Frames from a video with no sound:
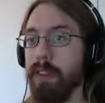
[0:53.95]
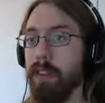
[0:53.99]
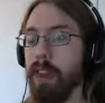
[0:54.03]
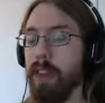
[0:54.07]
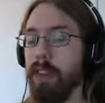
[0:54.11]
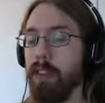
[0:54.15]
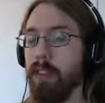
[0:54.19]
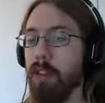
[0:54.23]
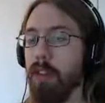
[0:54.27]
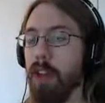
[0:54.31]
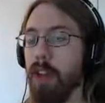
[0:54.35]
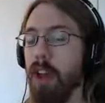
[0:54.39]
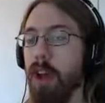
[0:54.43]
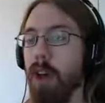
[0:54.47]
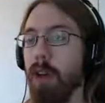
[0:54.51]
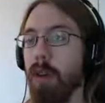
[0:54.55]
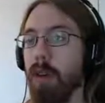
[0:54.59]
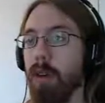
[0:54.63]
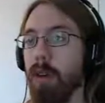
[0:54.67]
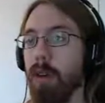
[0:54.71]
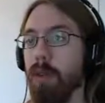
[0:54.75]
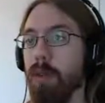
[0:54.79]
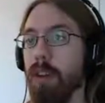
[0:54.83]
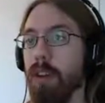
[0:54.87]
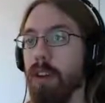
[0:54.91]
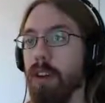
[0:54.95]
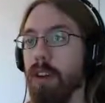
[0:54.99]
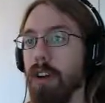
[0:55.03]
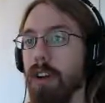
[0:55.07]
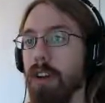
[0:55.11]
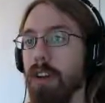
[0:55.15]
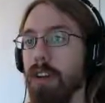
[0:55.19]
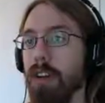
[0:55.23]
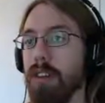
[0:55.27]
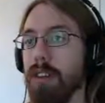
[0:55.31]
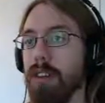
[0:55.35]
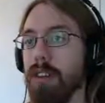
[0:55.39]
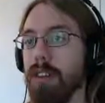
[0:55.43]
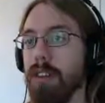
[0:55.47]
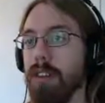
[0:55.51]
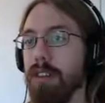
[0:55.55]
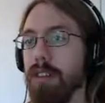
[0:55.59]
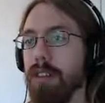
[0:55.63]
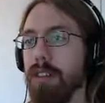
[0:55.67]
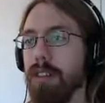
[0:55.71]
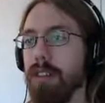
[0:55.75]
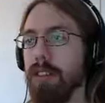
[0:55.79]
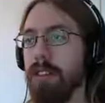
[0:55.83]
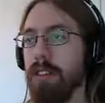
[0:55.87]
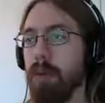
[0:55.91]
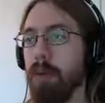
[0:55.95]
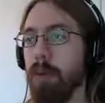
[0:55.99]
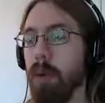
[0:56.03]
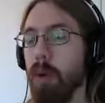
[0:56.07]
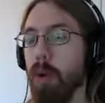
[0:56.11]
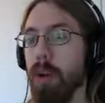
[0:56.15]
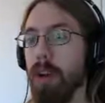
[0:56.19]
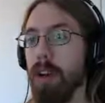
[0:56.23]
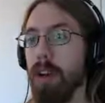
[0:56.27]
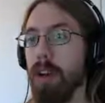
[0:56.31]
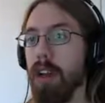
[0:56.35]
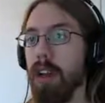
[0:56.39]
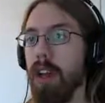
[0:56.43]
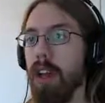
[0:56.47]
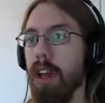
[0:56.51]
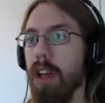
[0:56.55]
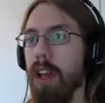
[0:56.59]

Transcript: Because those are important.